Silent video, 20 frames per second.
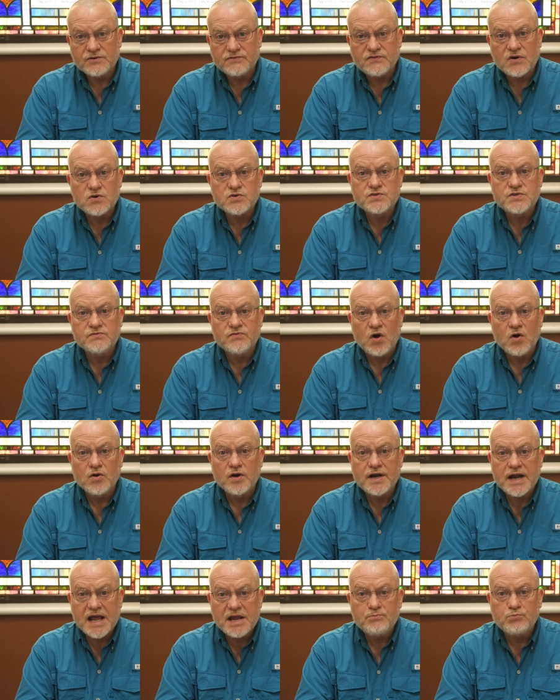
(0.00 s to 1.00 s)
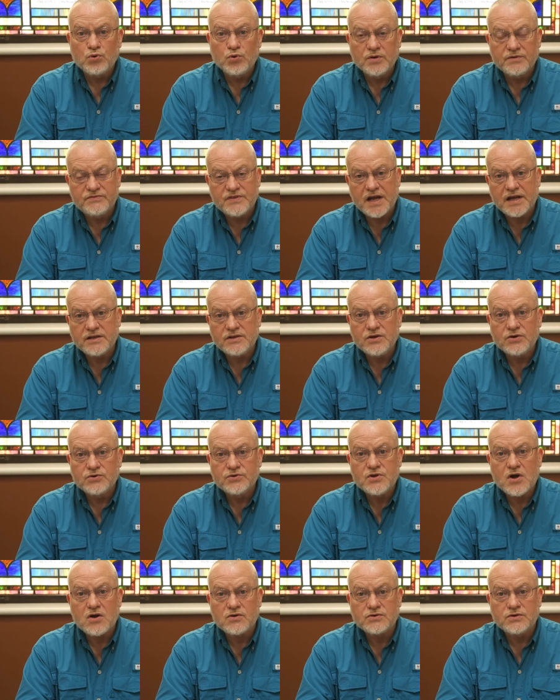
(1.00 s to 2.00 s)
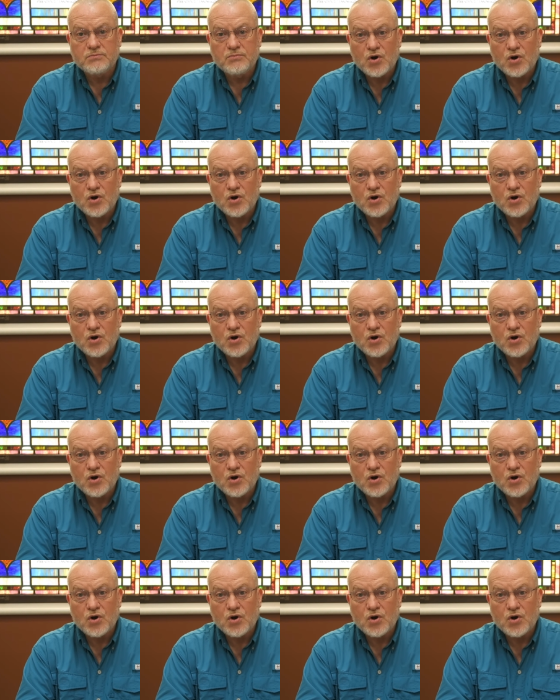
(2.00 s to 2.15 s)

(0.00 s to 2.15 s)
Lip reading: First of all, in April of that year, Dr.